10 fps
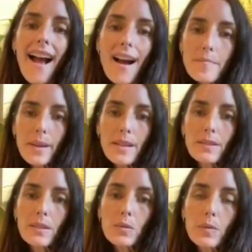
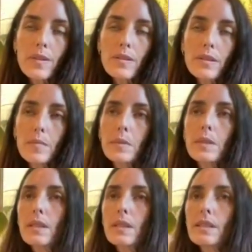happens when the
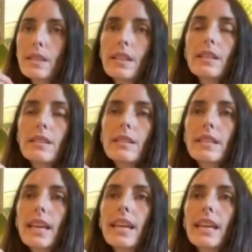substance is
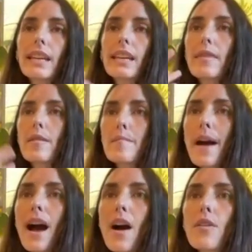taken in the
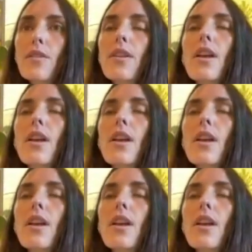mouth